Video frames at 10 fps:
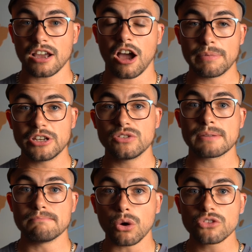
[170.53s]
I've been
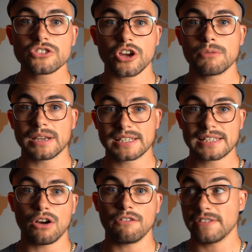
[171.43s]
using Monzo
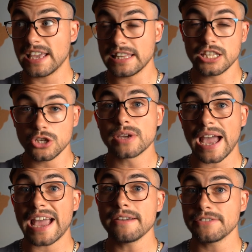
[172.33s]
myself in the
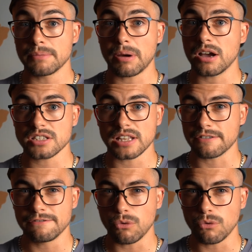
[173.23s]
UK for the past like